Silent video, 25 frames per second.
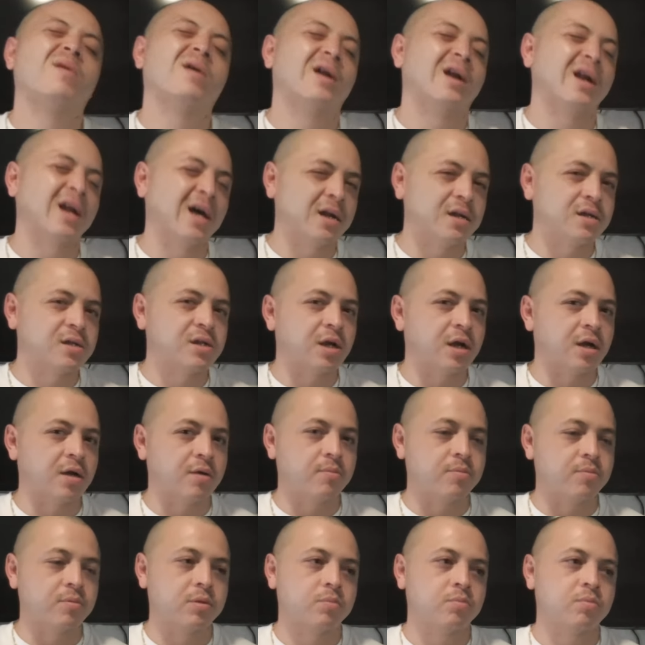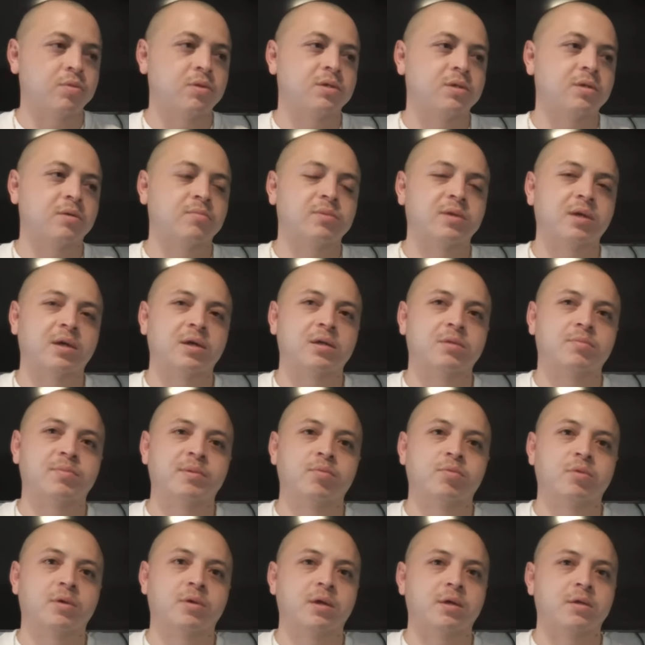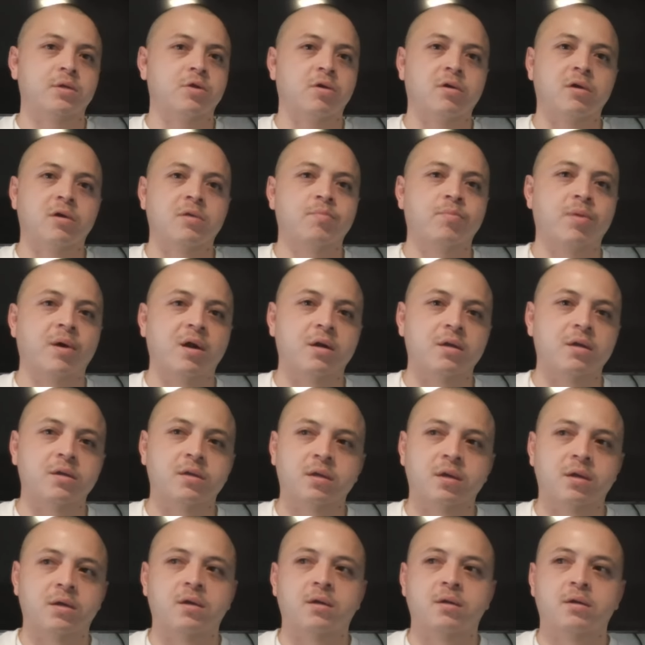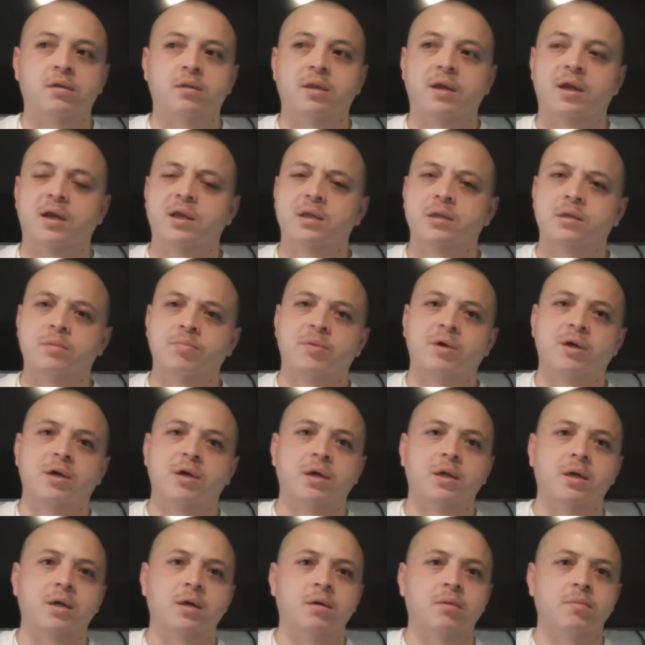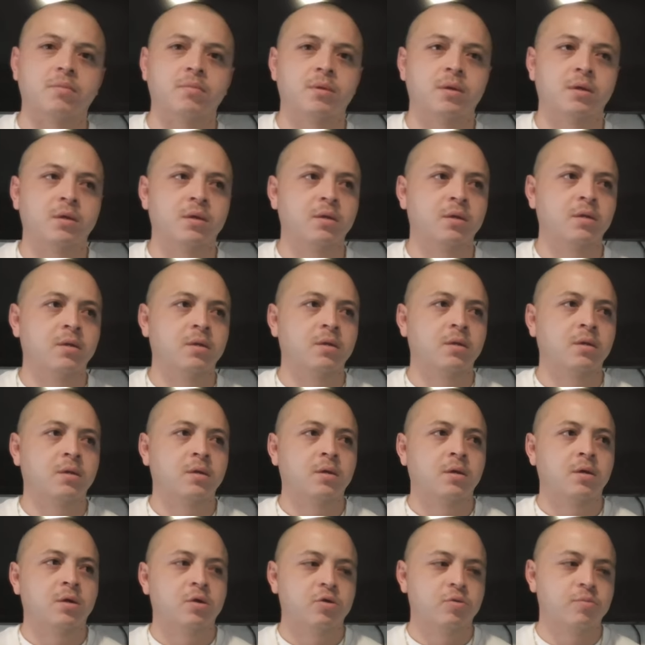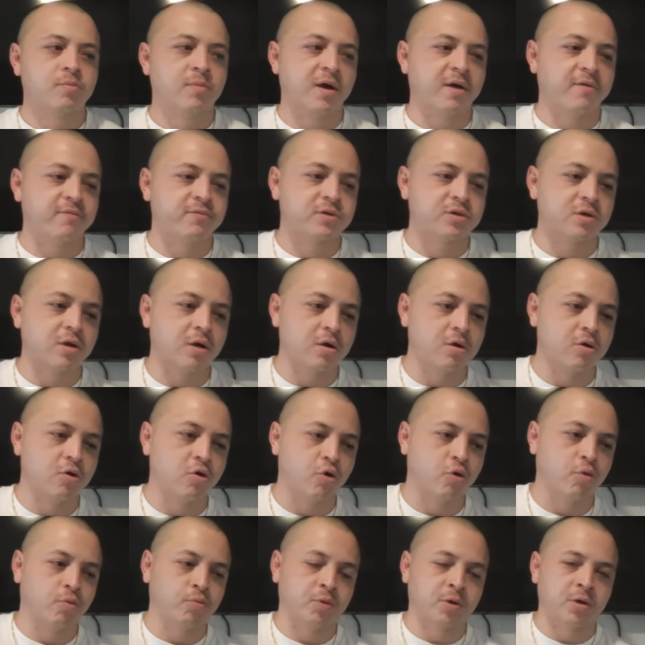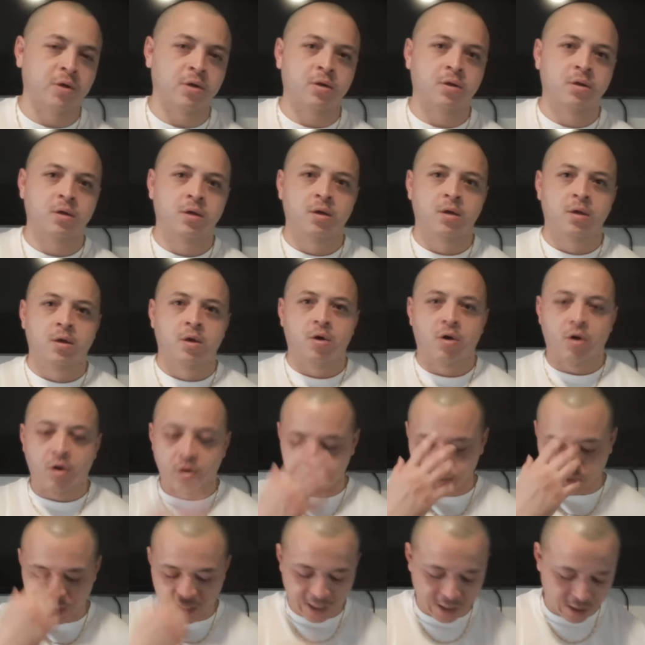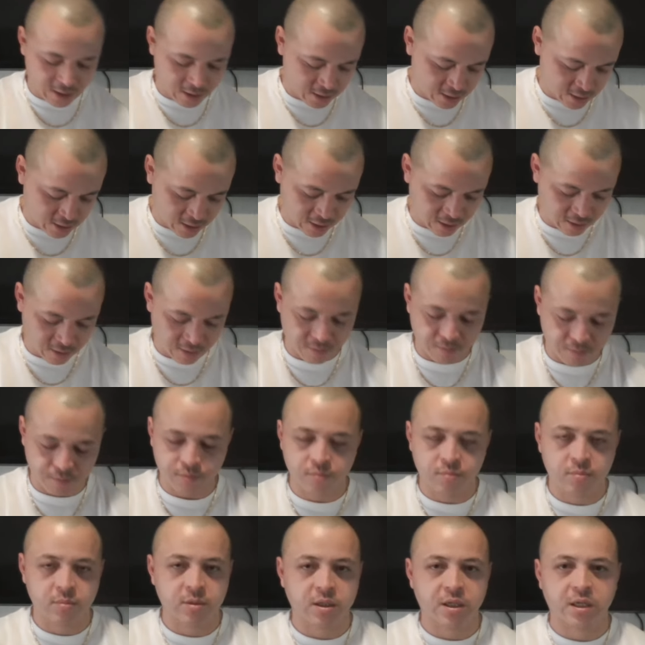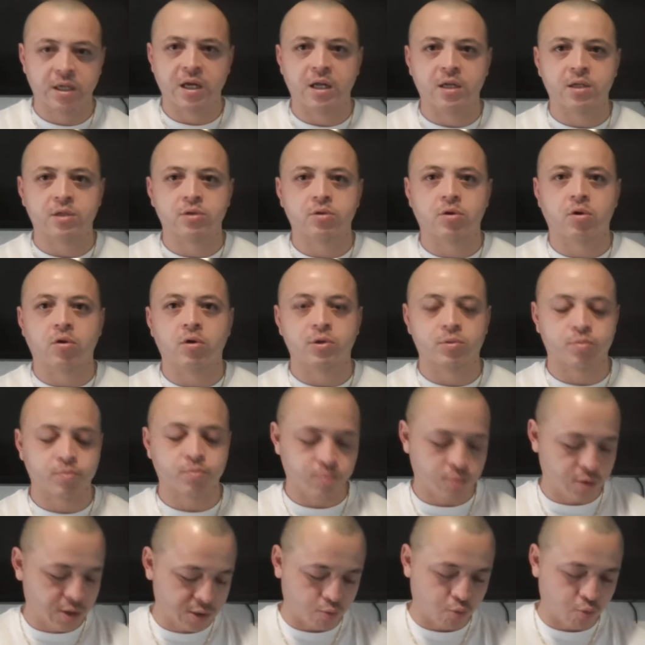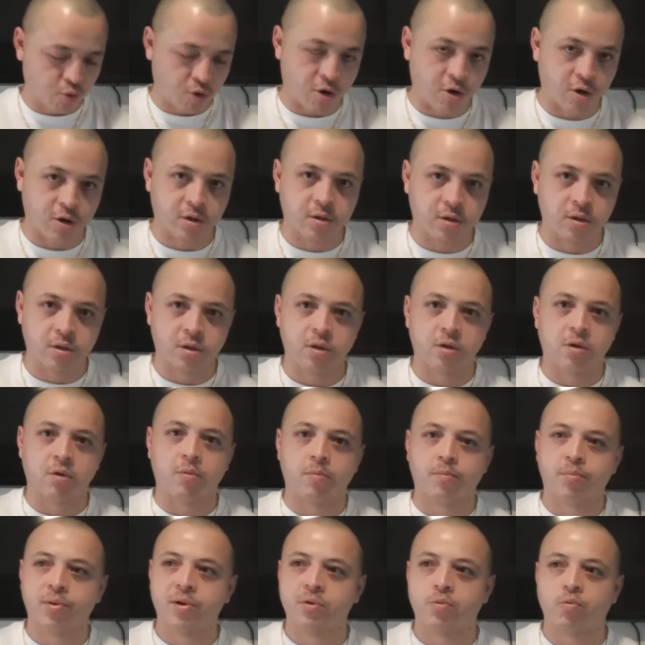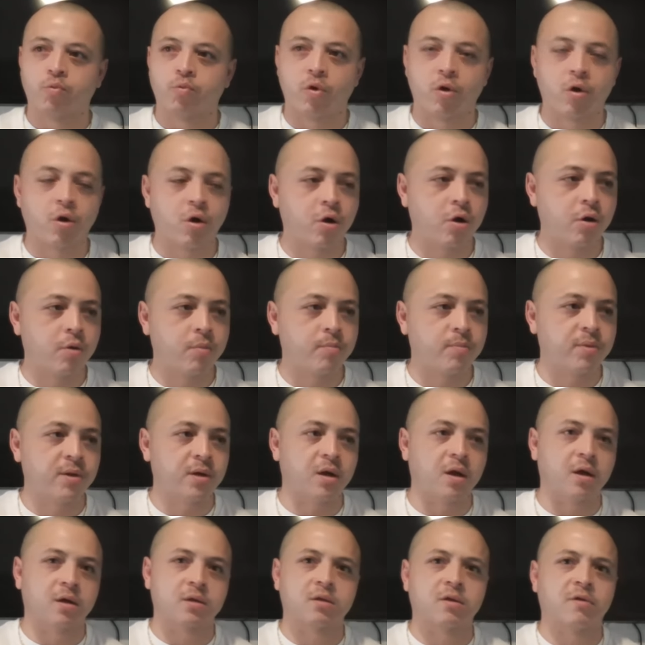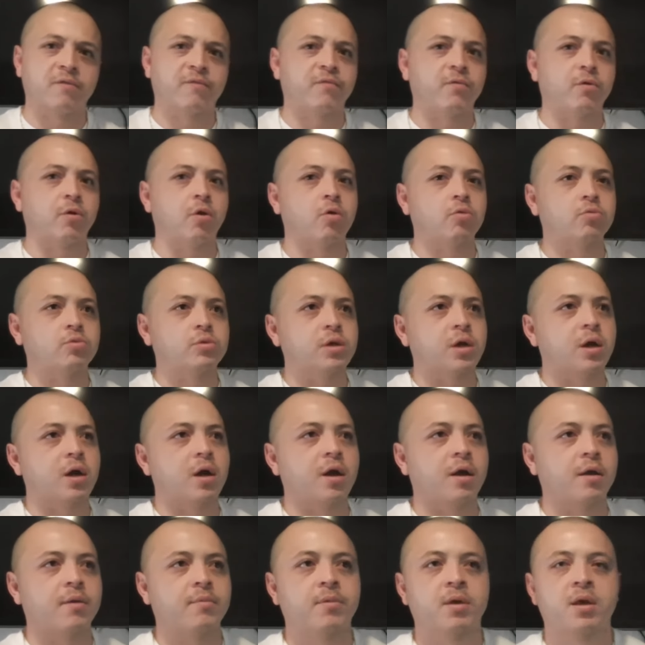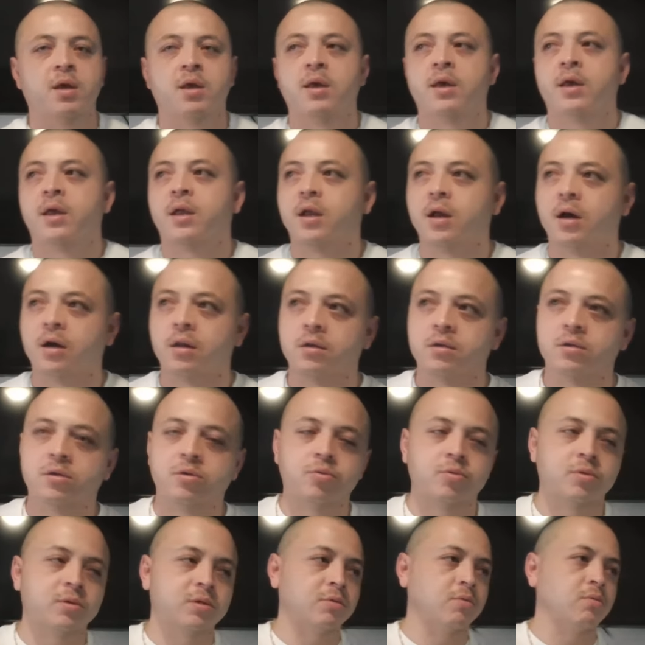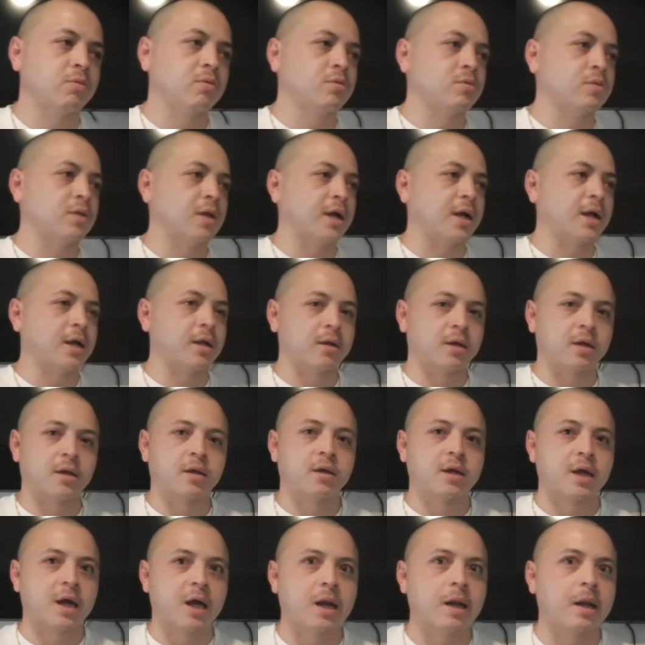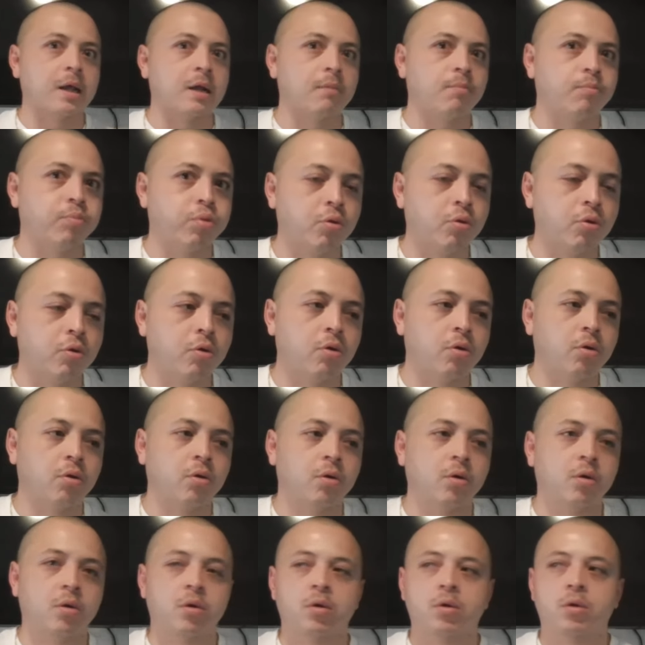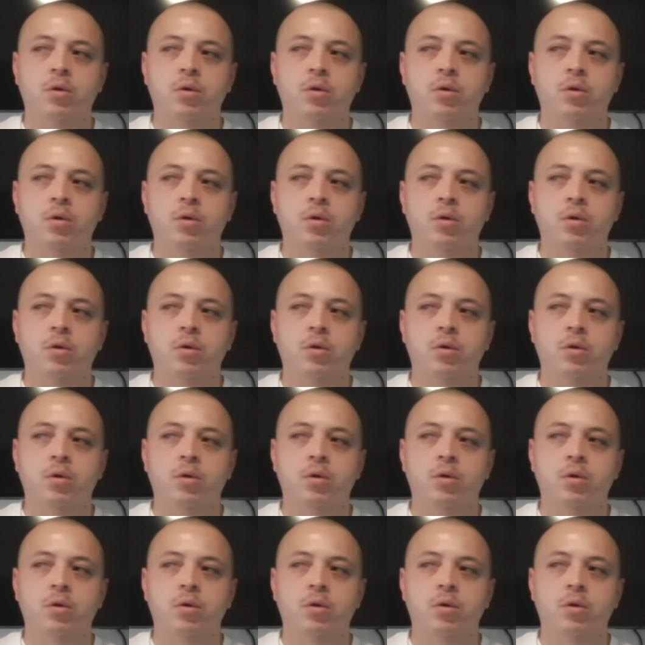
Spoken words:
A lot of times, but sometimes people get dirty politics, they get smutted up. You might have a solid homie, all tatted up, got his work, you know, put in work, been locked up for a long time, got into it with someone that got a lot of pull,